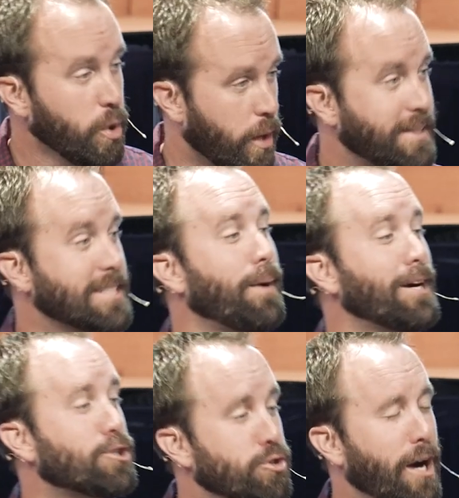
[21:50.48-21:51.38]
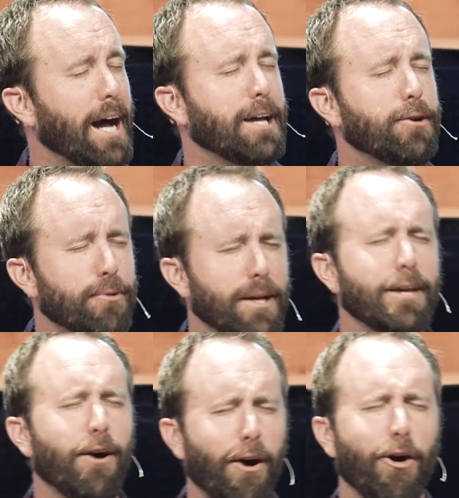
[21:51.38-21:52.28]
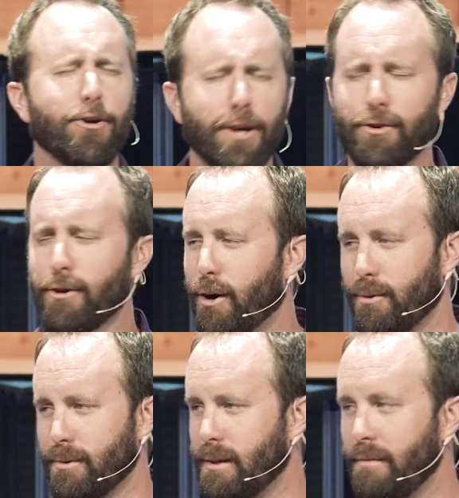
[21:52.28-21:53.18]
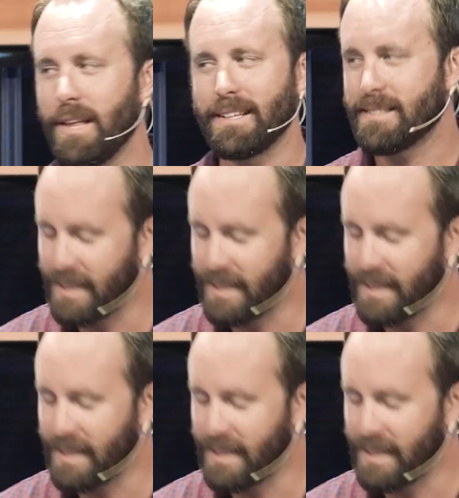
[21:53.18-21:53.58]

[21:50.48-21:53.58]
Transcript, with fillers: do it is by trying really hard on your own. That's